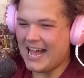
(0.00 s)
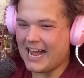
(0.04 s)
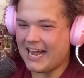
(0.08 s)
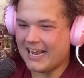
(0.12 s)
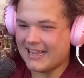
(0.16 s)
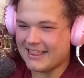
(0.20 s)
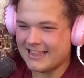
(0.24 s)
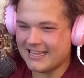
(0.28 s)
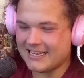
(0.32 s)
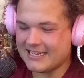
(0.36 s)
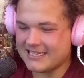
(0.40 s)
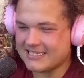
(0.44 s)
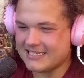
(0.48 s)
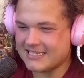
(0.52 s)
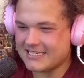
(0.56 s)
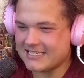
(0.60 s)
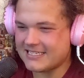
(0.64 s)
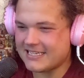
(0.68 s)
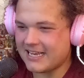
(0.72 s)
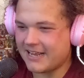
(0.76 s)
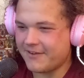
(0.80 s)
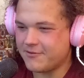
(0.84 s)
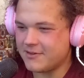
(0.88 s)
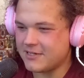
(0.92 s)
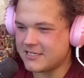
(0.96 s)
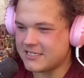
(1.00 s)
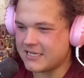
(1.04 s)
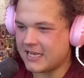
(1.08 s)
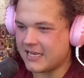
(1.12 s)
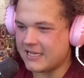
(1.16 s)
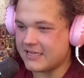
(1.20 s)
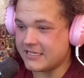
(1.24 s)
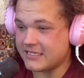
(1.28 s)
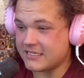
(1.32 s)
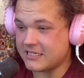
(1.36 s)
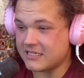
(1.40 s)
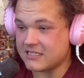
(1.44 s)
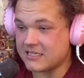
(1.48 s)
I think it's safe to say
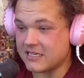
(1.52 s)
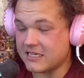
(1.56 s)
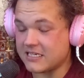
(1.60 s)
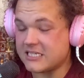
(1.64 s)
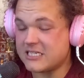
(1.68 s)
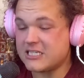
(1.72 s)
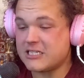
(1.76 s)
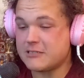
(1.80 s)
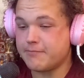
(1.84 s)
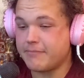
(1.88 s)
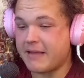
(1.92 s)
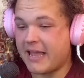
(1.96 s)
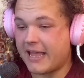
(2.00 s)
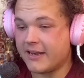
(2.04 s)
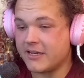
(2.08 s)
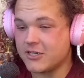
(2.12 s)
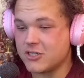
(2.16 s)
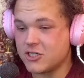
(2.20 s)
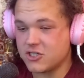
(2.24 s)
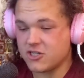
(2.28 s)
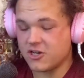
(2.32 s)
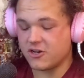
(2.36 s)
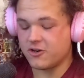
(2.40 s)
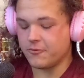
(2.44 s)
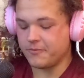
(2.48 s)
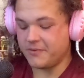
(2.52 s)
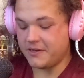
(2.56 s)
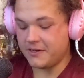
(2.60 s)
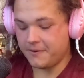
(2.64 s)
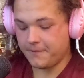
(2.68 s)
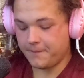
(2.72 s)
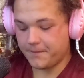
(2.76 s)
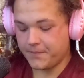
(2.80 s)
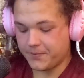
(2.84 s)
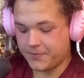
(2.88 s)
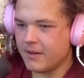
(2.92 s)
this is a Spanish gentleman.